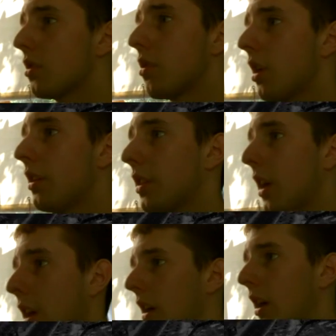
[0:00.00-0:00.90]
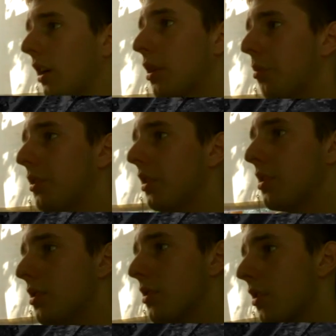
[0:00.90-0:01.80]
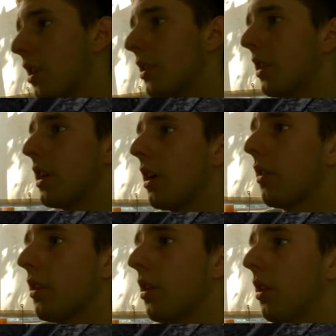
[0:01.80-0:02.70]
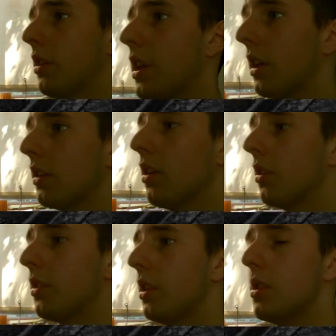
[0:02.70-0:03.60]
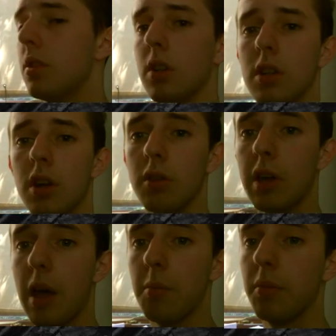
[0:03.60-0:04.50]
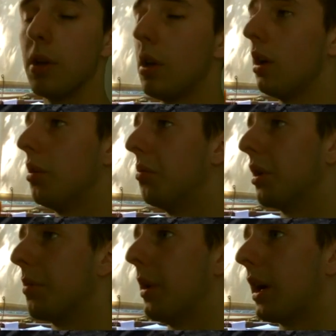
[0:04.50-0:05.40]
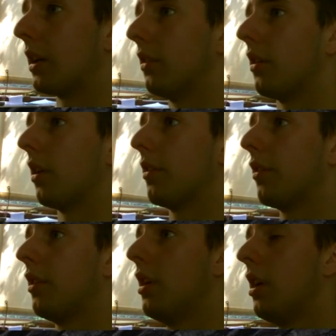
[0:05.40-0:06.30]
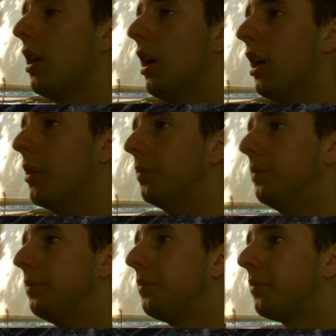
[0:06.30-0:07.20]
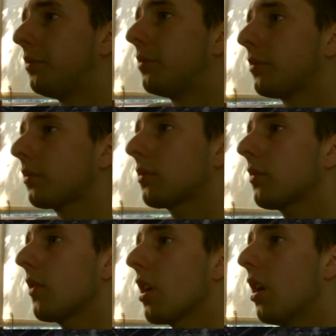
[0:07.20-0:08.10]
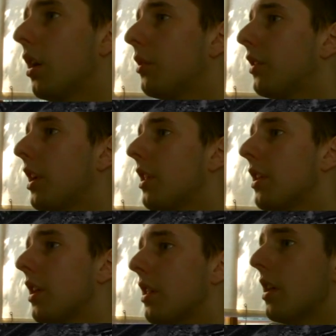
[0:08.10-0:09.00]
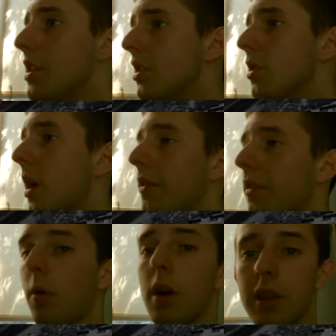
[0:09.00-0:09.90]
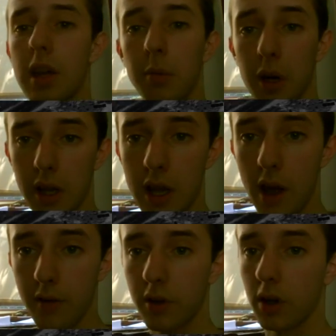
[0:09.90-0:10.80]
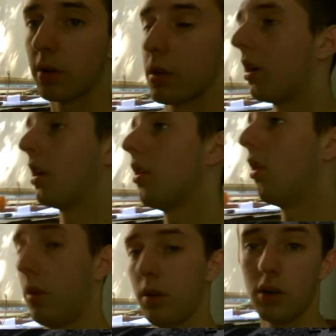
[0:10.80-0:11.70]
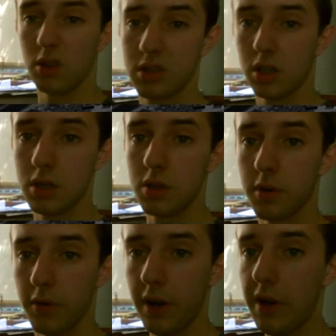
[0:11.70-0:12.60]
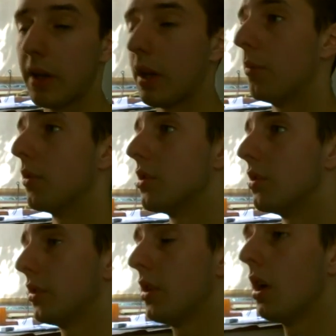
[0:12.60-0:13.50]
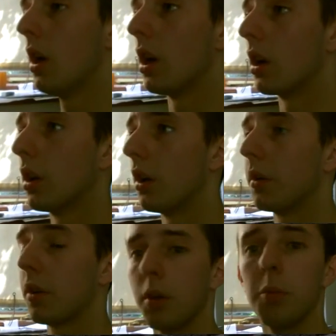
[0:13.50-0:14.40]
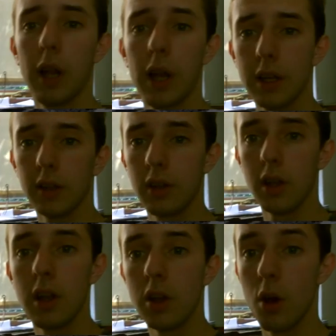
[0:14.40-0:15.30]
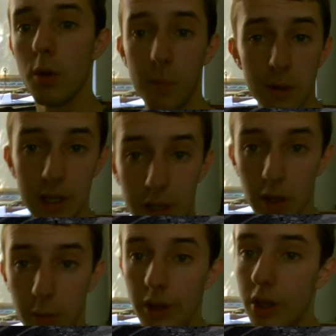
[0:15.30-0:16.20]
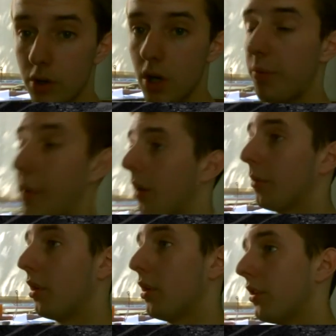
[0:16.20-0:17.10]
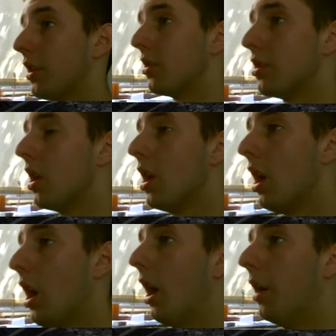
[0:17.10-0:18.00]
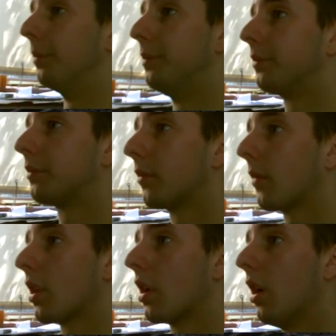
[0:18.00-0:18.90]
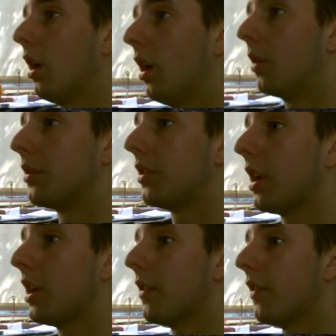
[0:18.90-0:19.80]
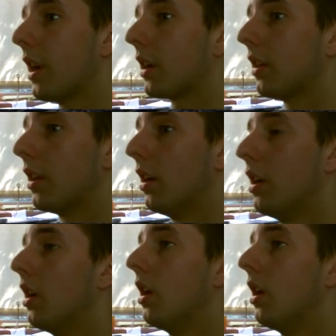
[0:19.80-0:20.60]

trying to get a good position to try and take the hostage and get him, bring him back and stuff. I would say that they do have the right thing by they have got a guy on the hostage defending him, which is a good play, because then they know immediately when they're trying to pick up the hostage. I would say the fact that